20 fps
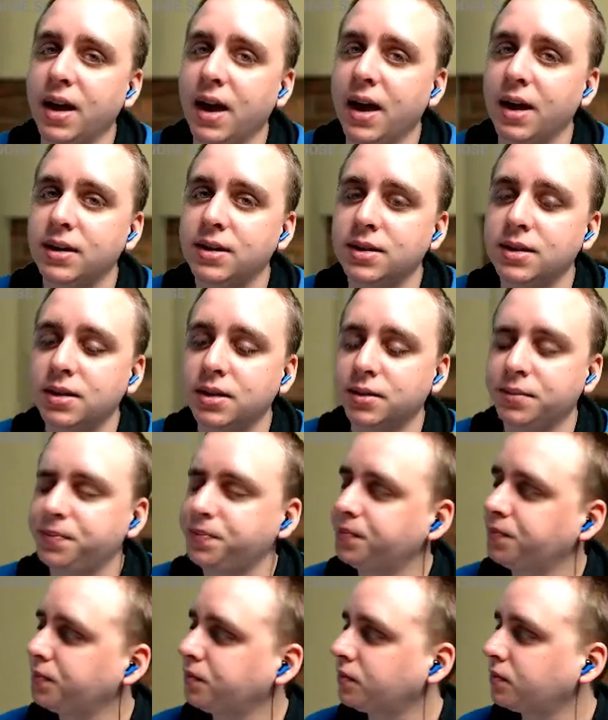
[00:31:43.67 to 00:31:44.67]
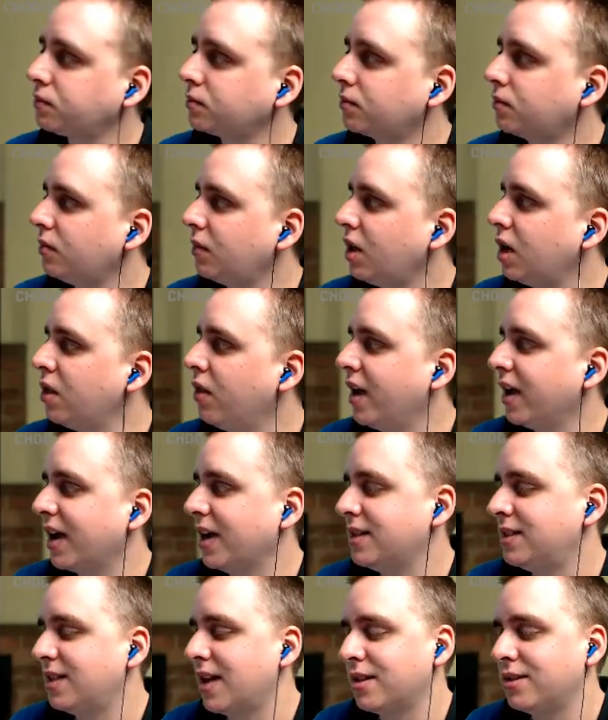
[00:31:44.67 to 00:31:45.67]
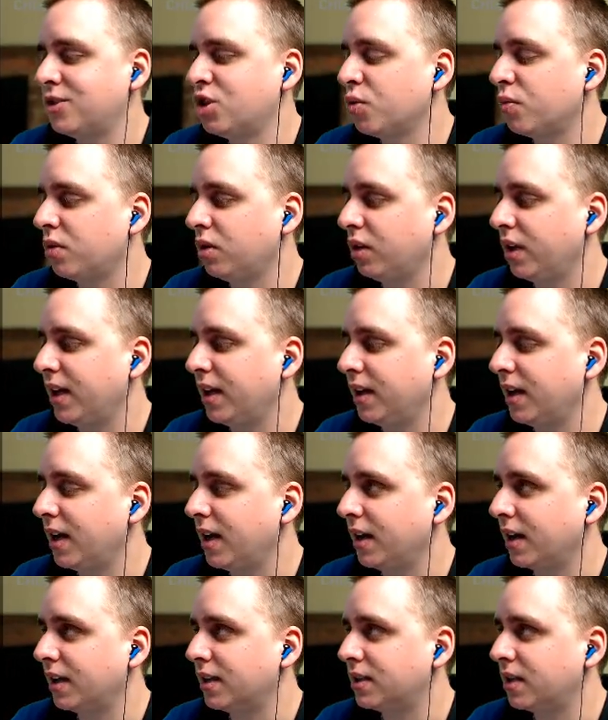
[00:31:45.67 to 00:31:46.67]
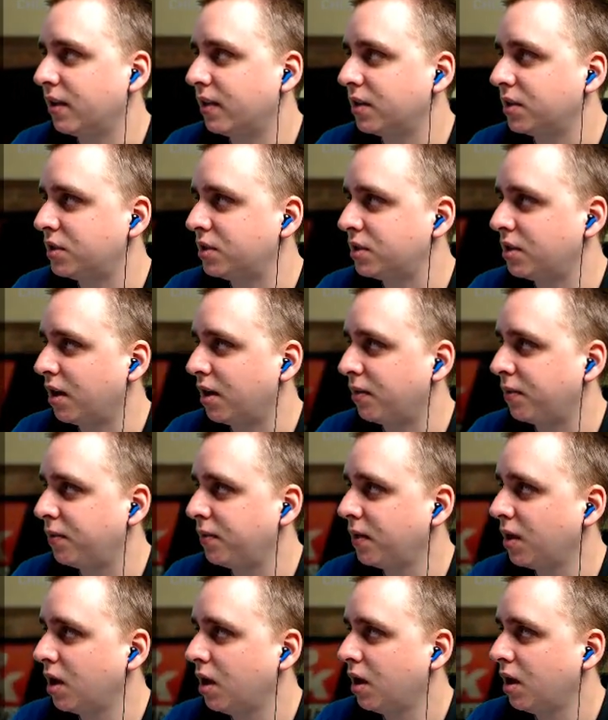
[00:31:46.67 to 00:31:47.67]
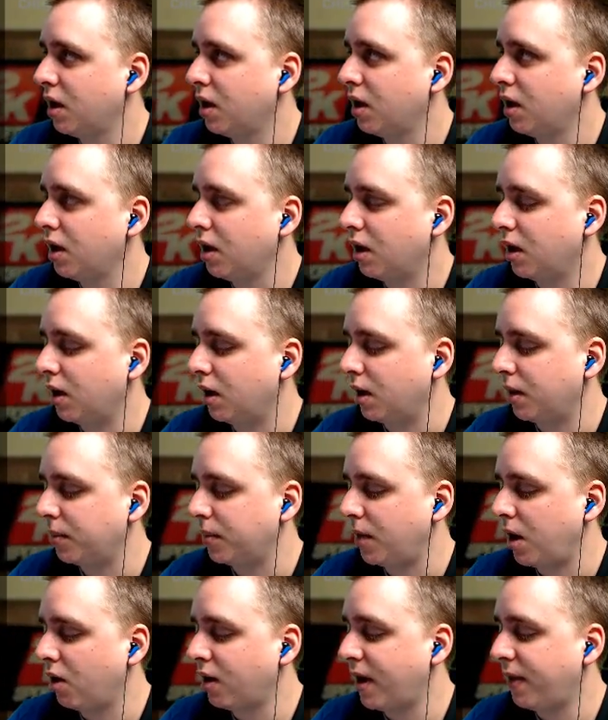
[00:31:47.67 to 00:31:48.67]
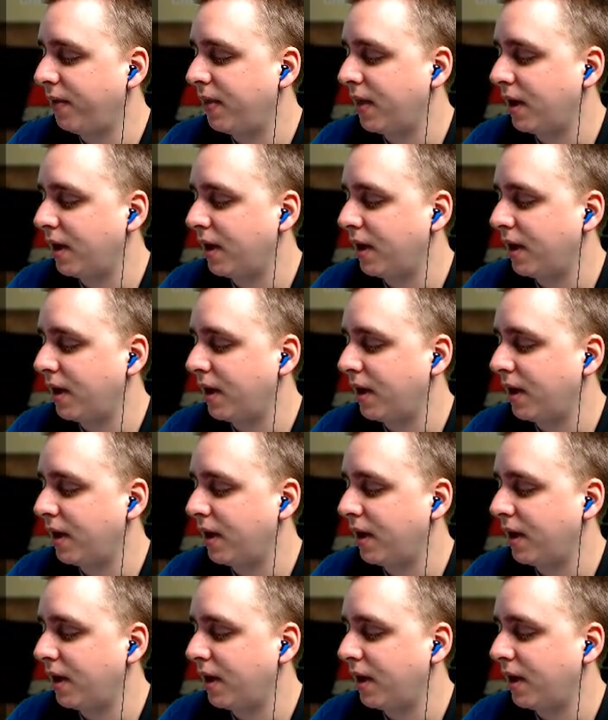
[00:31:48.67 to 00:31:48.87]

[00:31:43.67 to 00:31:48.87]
yet. Like I said, super late getting into this stuff. I'll get